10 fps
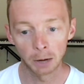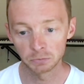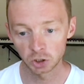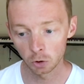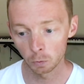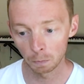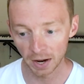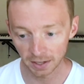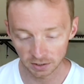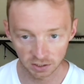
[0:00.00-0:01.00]
So by
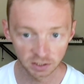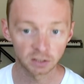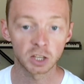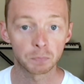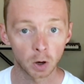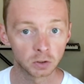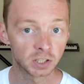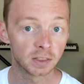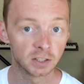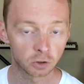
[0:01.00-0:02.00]
consistently
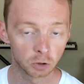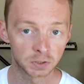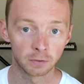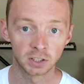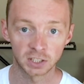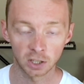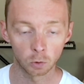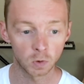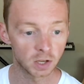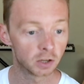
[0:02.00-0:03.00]
posting these groups every single week,